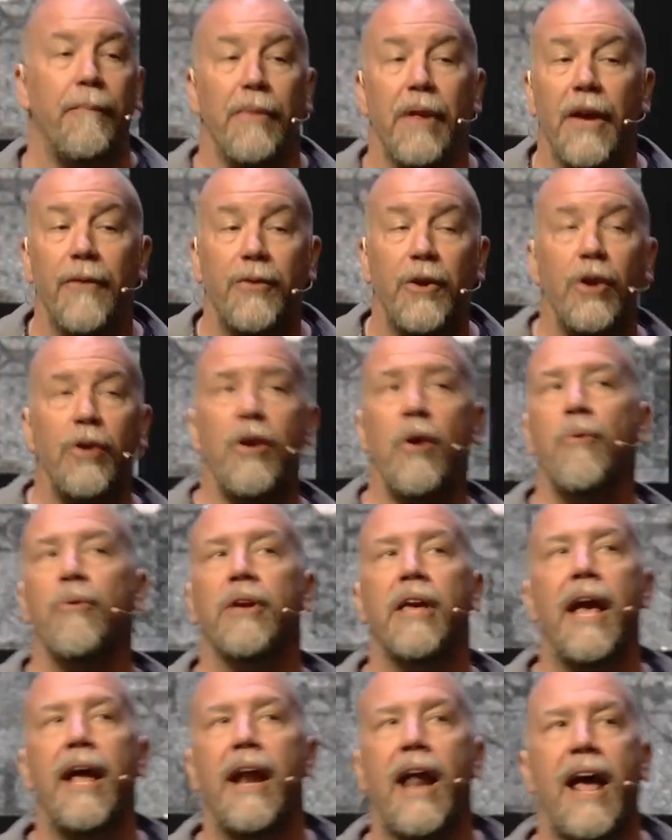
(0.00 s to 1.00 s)
If you don't
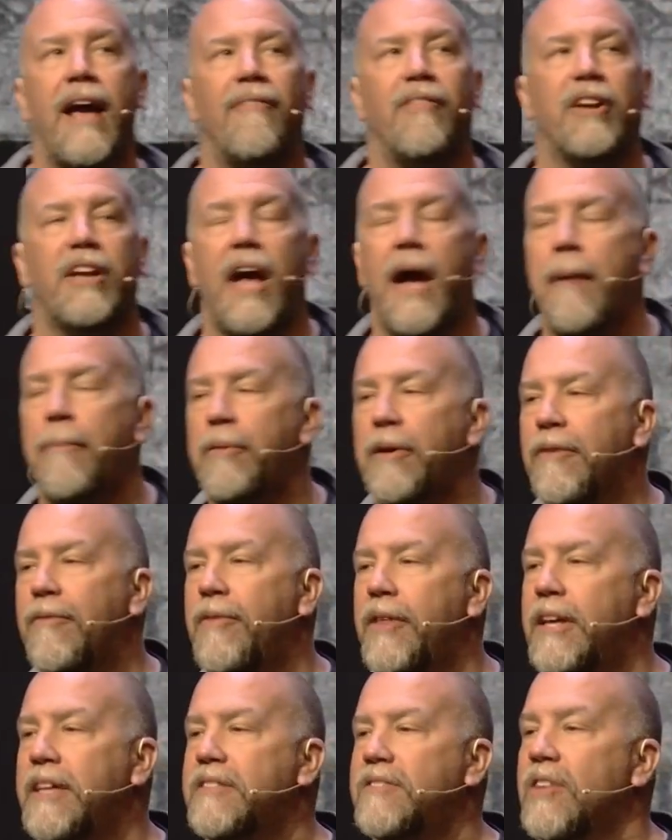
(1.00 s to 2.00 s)
yet have a copy of
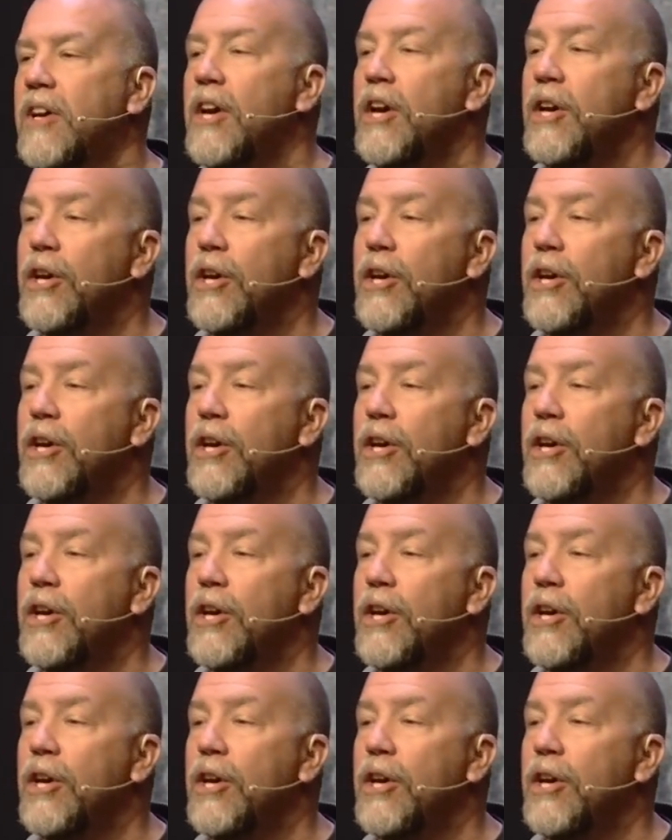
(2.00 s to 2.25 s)
this,